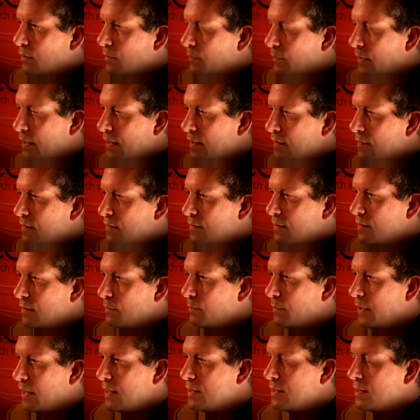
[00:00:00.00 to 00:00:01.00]
the
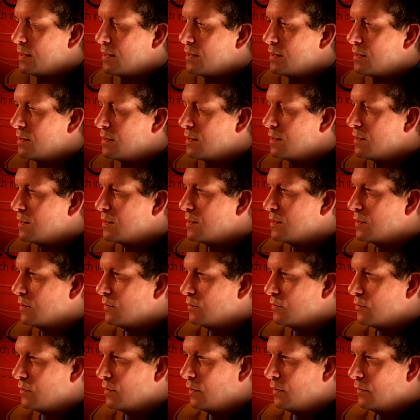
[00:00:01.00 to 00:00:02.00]
basis, this is
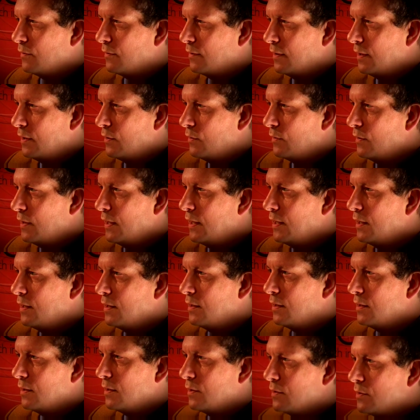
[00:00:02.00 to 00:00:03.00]
control theory,
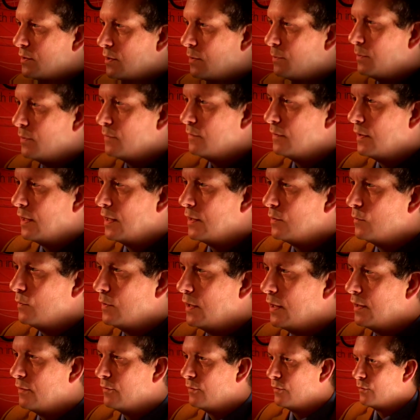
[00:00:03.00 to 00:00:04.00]
and on top of that
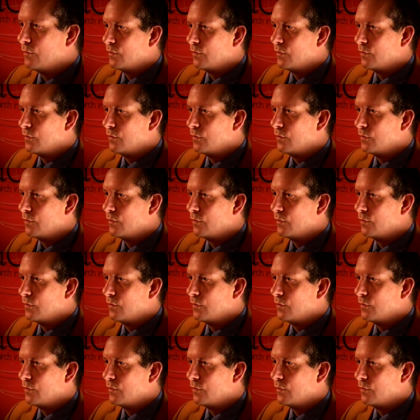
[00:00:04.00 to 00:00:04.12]
we have a